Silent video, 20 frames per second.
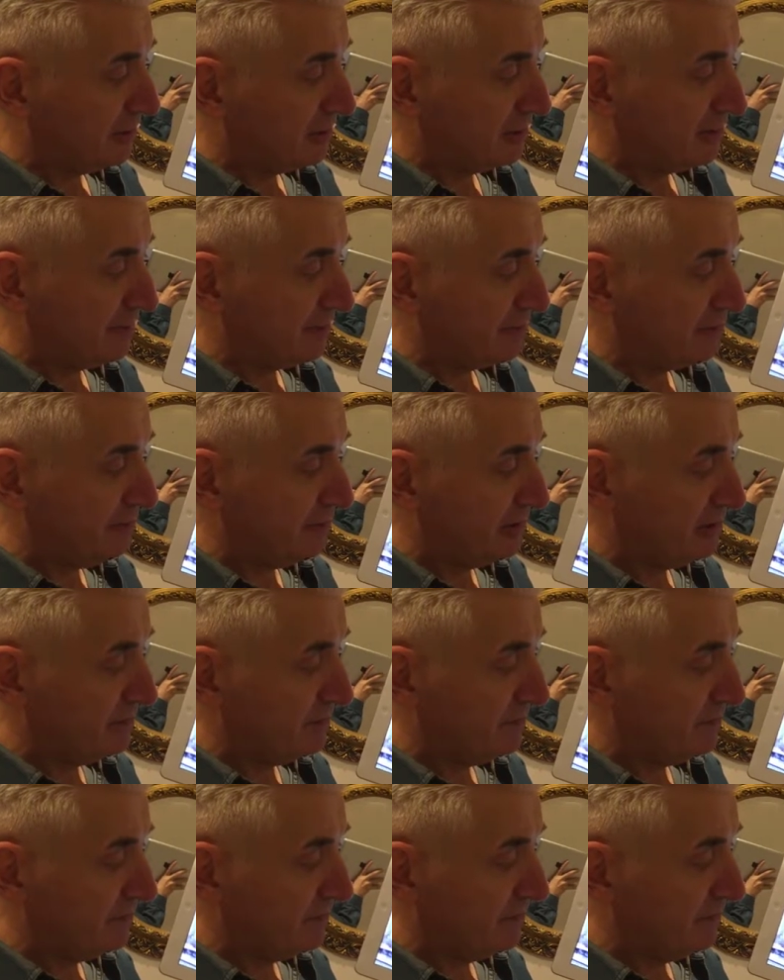craftsmen.
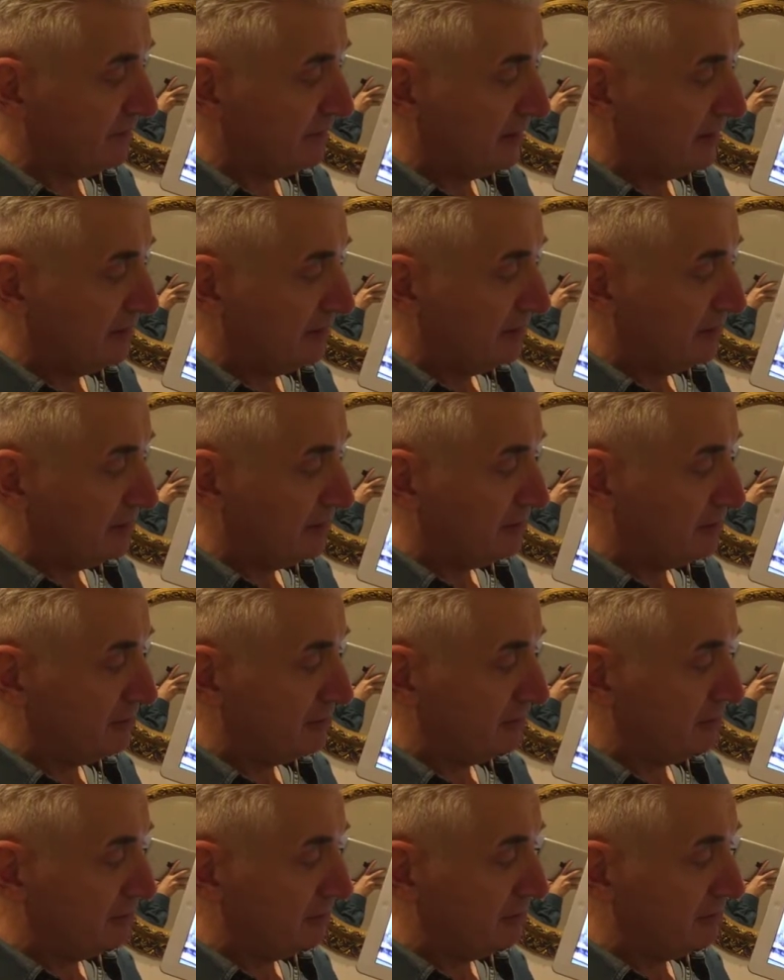
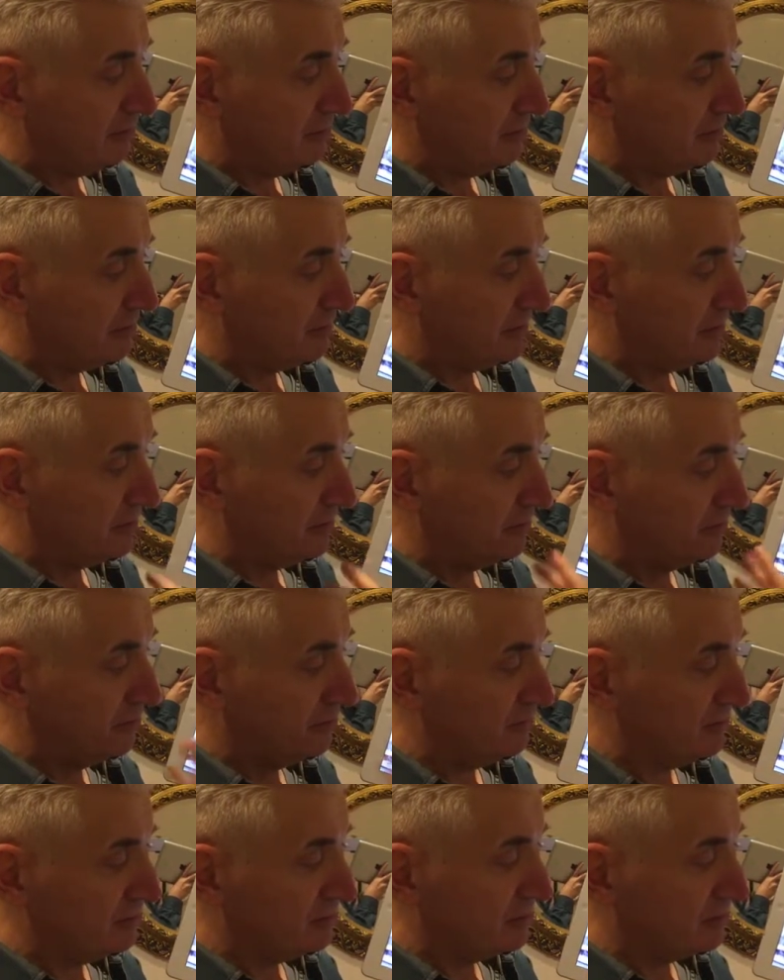You can
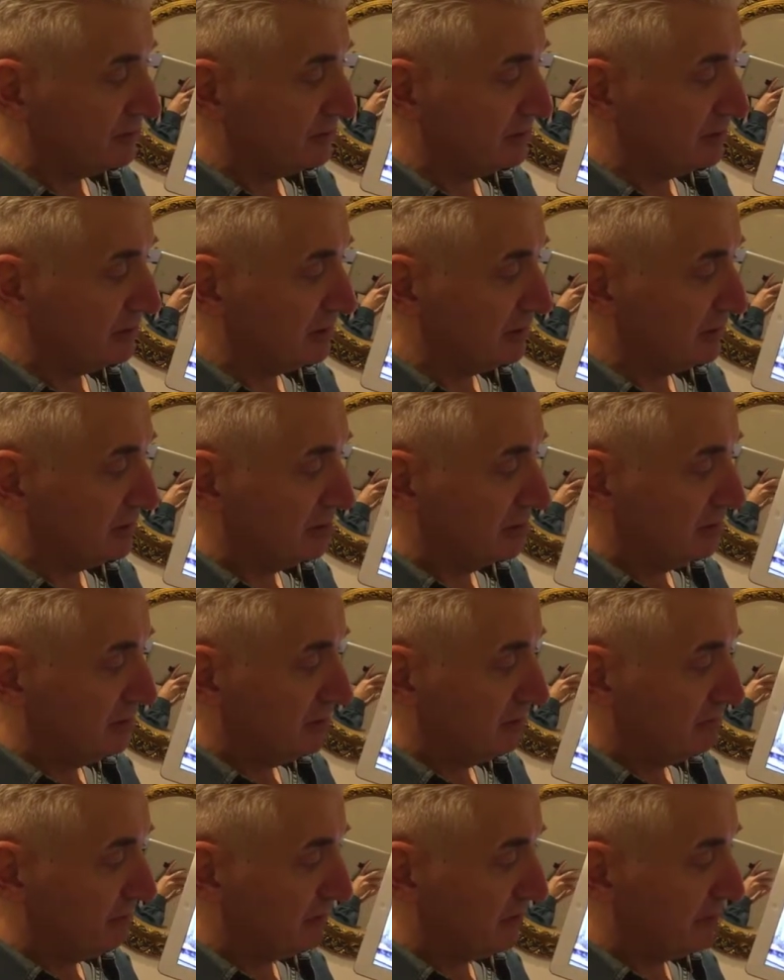use
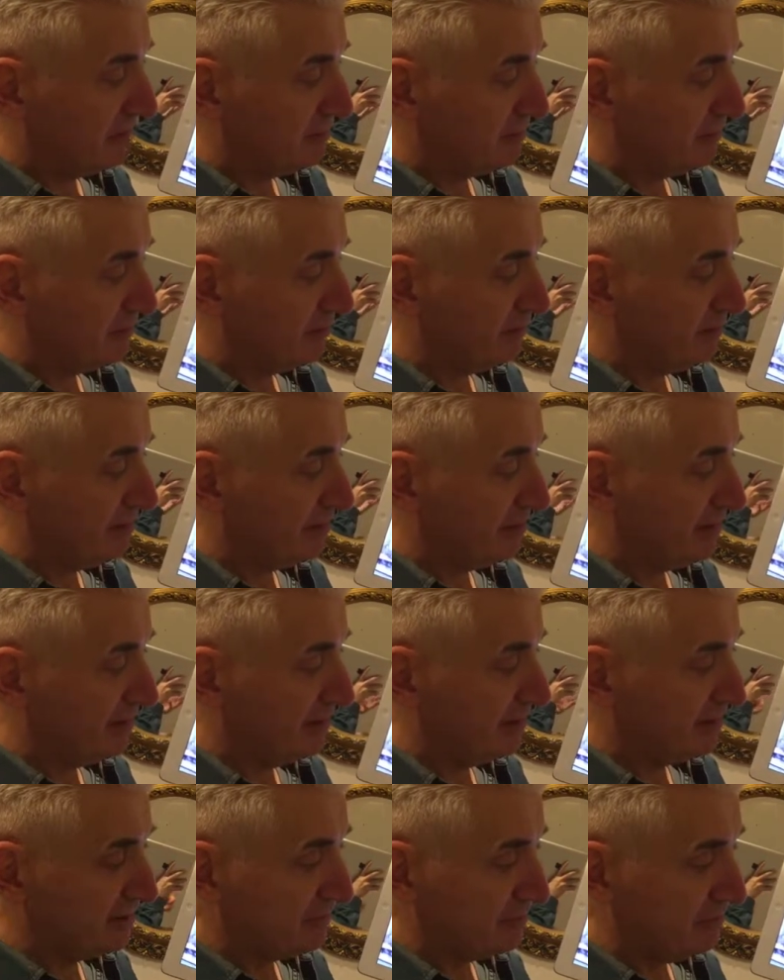plenty of
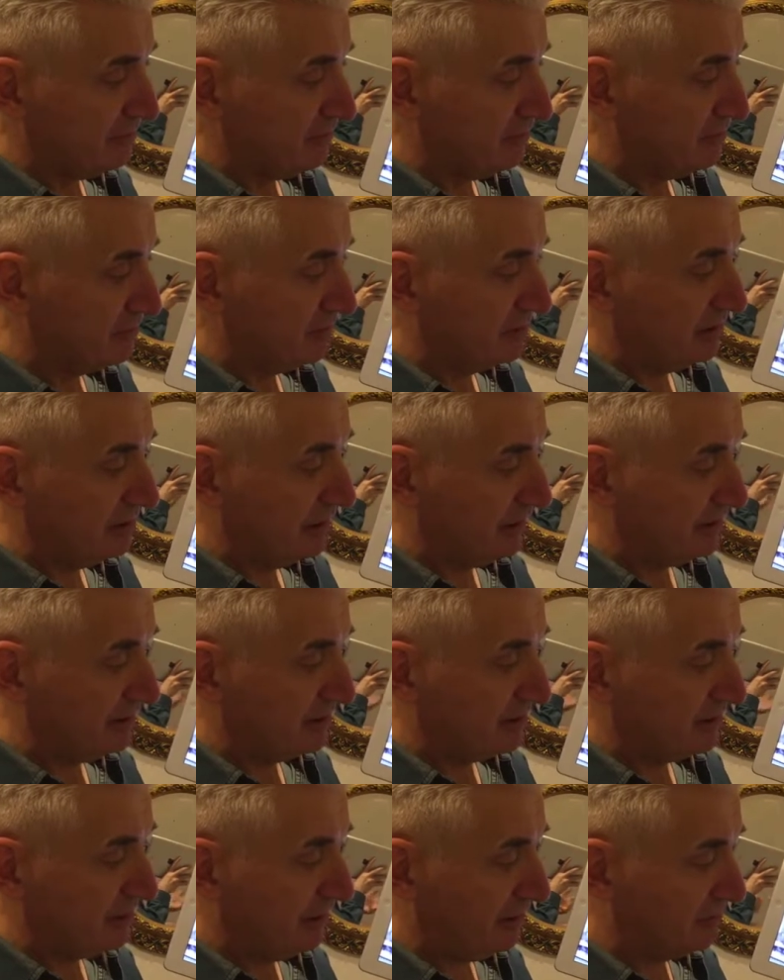materials from all
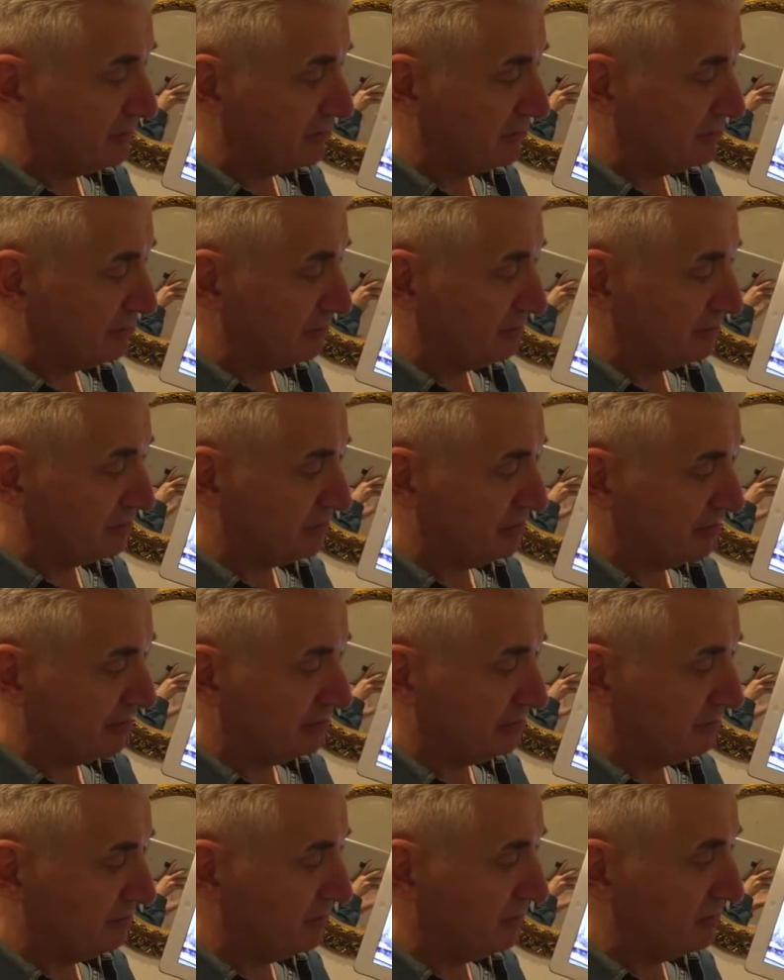other houses which are
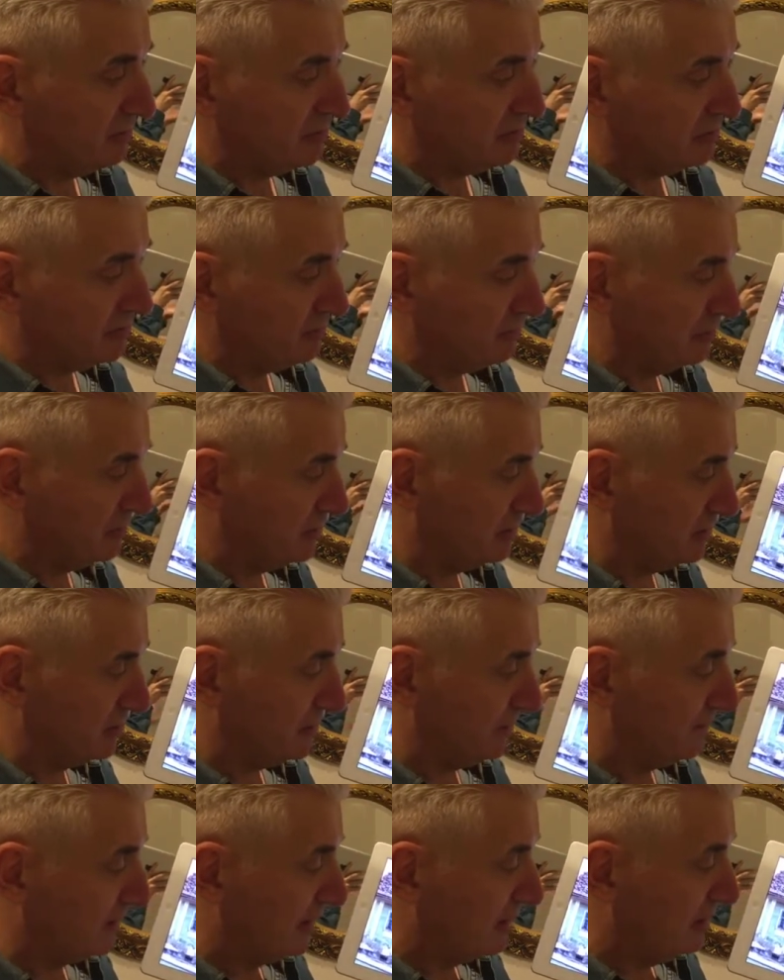demolished, or
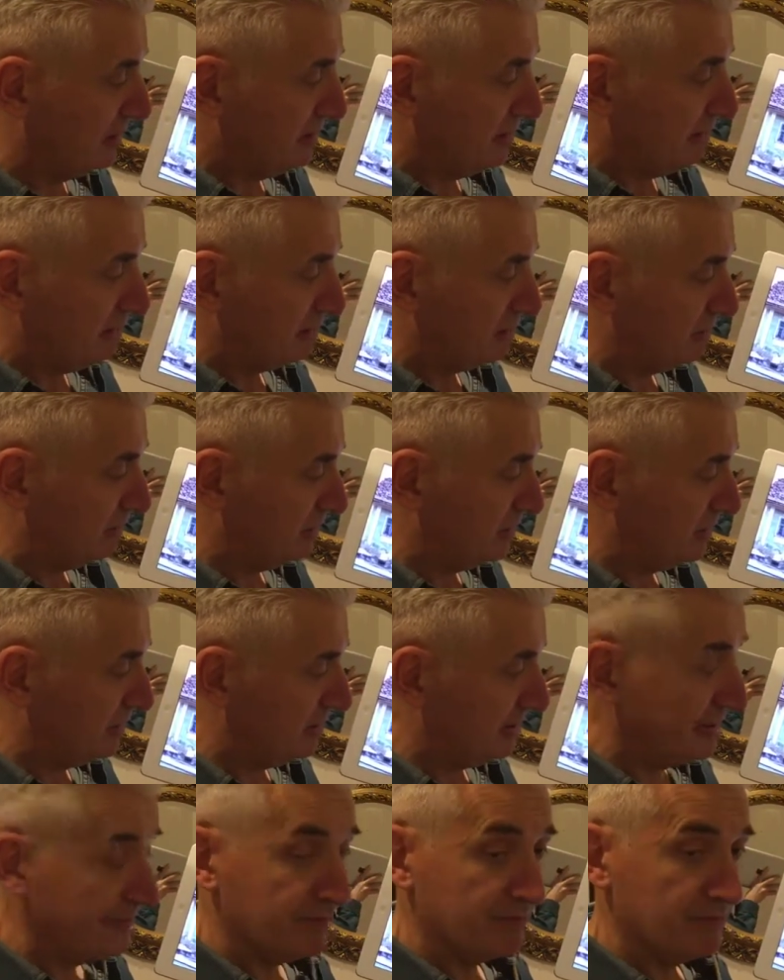from
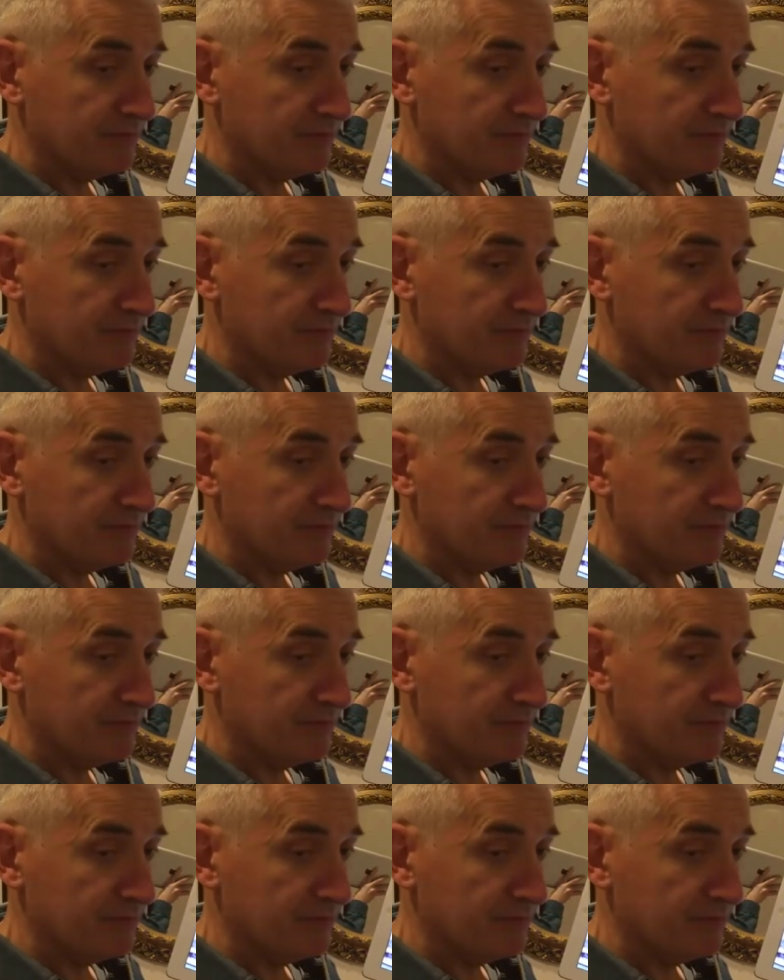the